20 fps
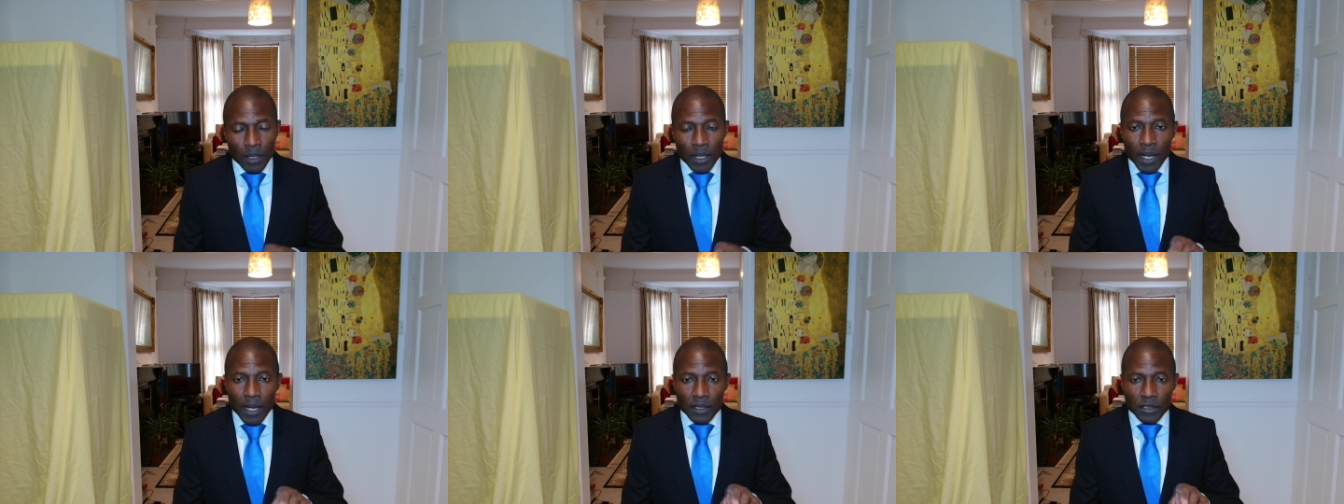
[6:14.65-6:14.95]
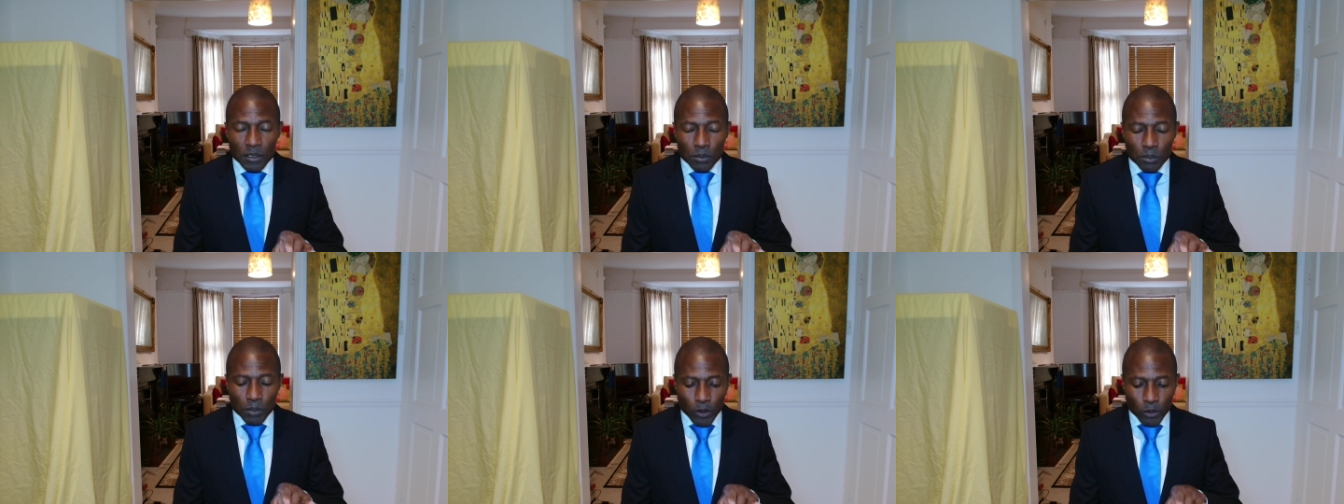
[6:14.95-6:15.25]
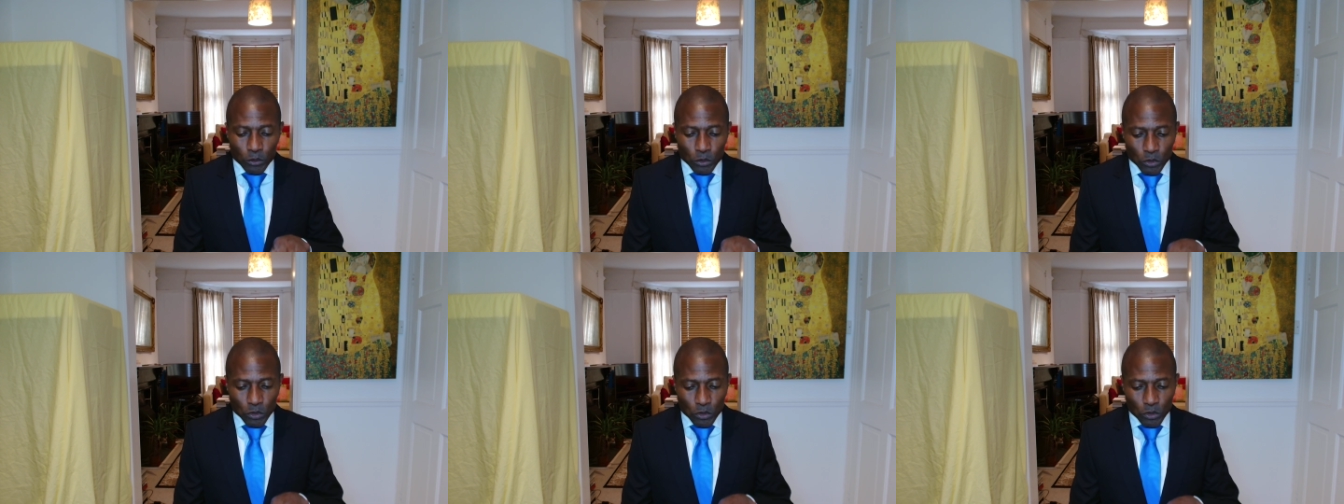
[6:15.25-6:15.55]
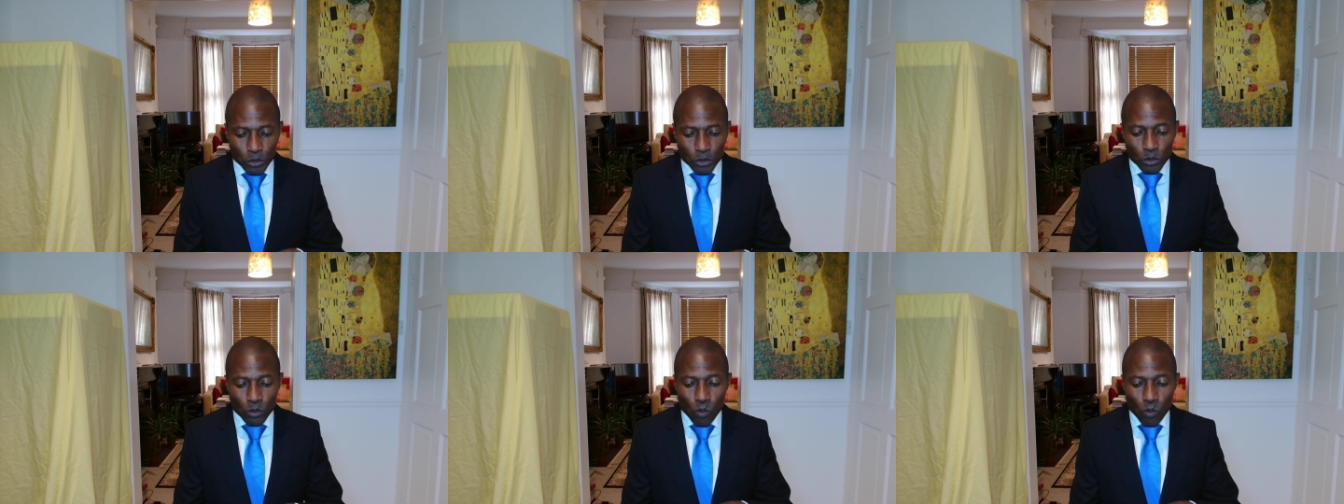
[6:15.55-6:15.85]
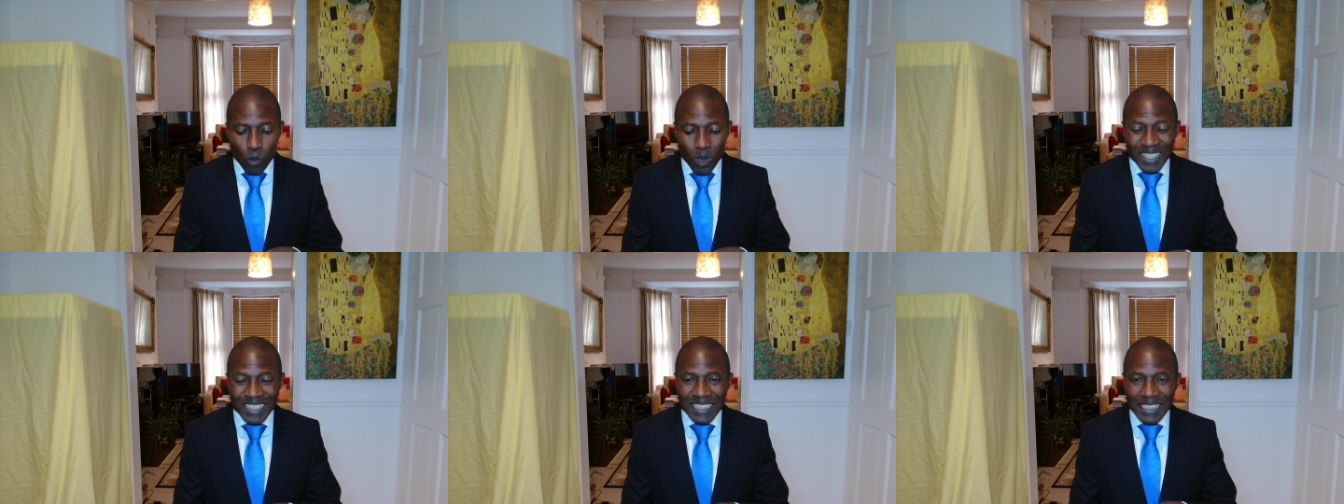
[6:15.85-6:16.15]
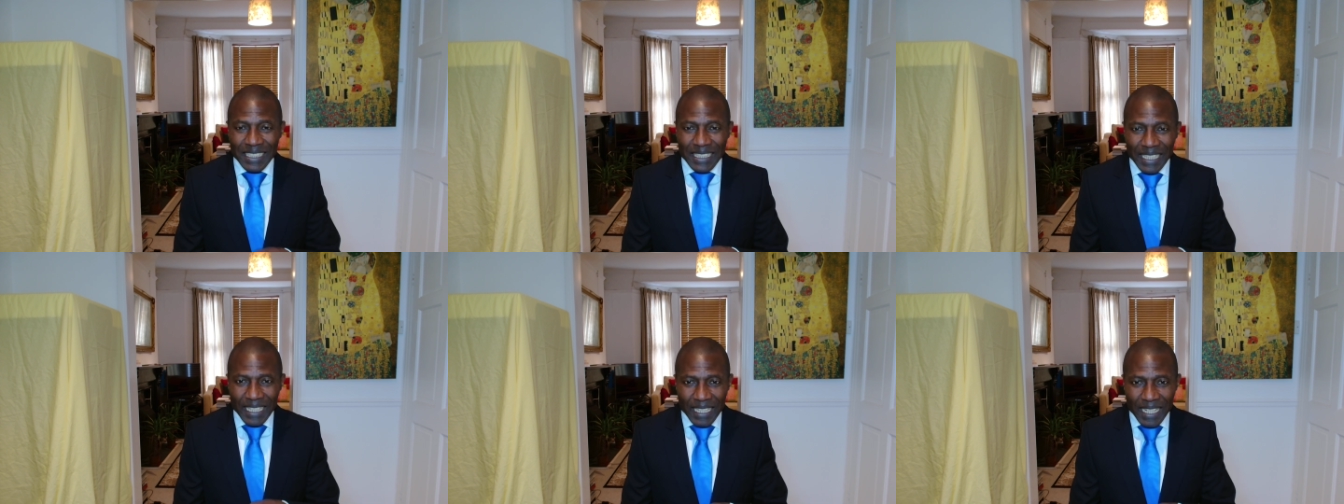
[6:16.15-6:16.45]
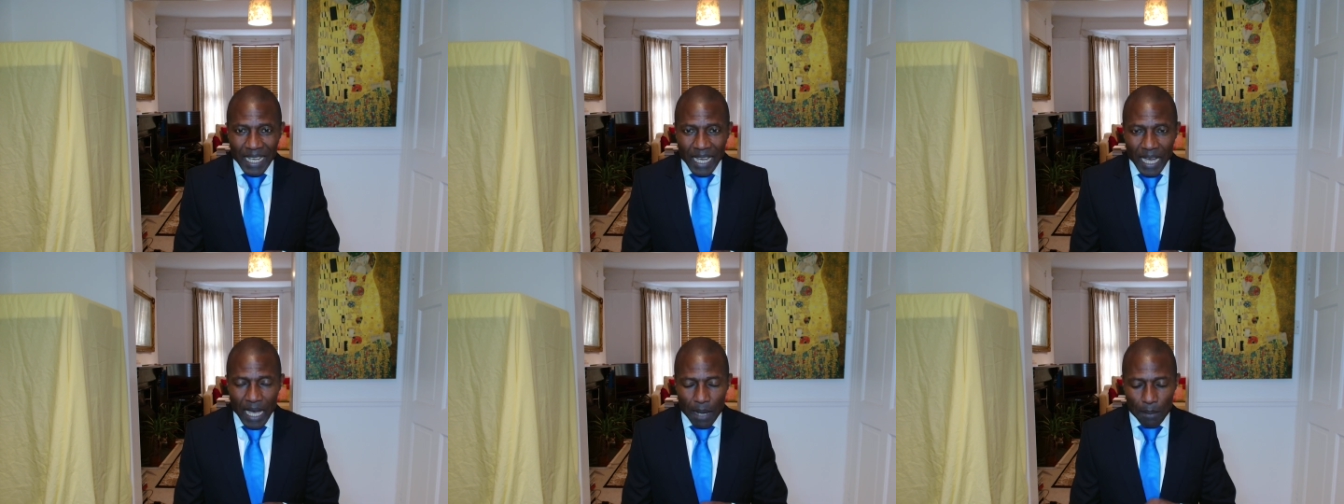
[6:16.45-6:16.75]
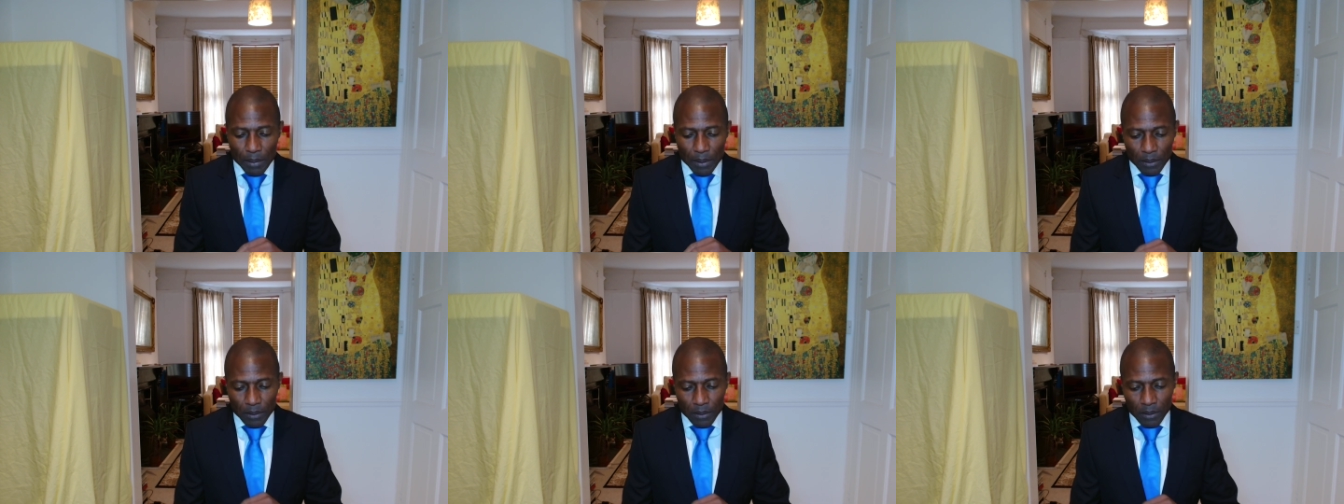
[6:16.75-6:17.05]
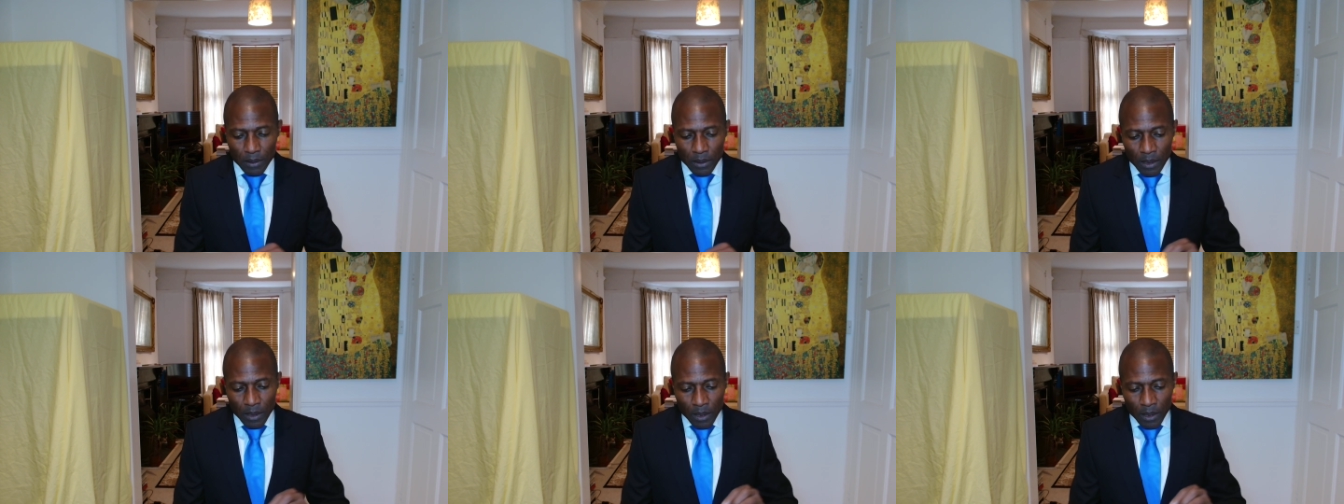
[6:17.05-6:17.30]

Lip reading: as opposed to what did happen